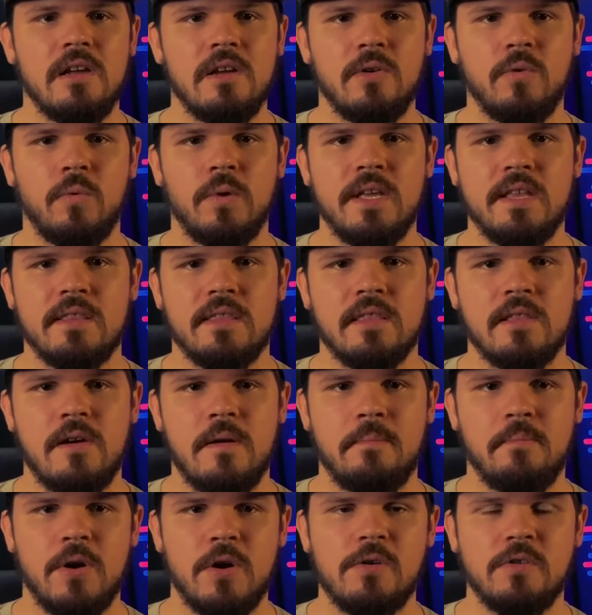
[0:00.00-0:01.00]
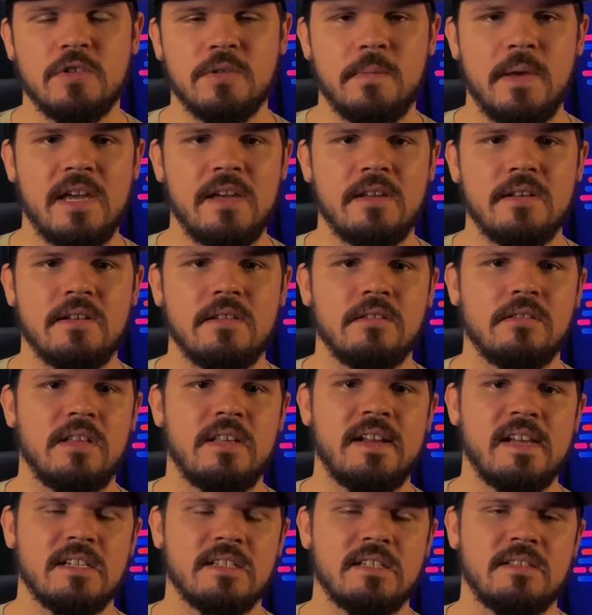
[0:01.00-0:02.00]
with Postman, the
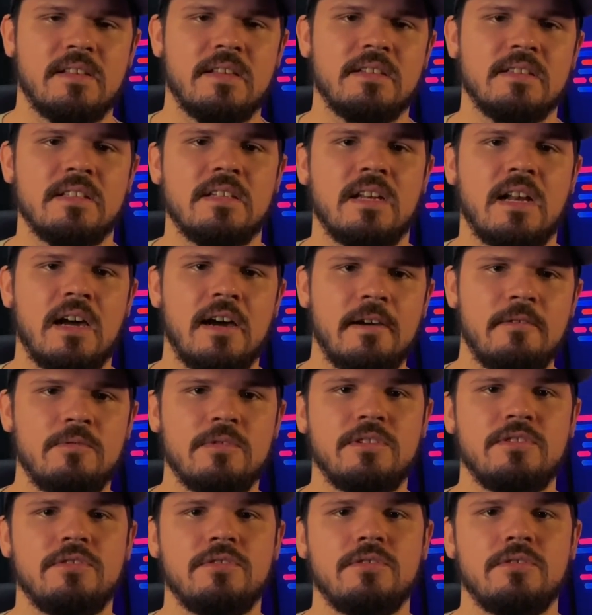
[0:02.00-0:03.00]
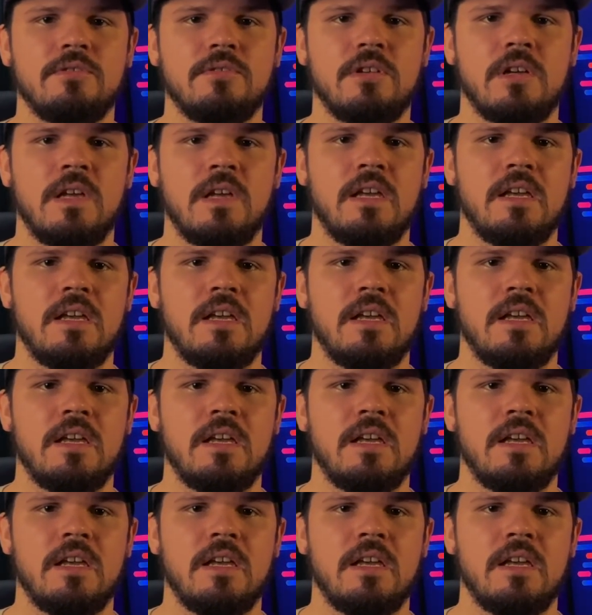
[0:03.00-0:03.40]
next thing that I would do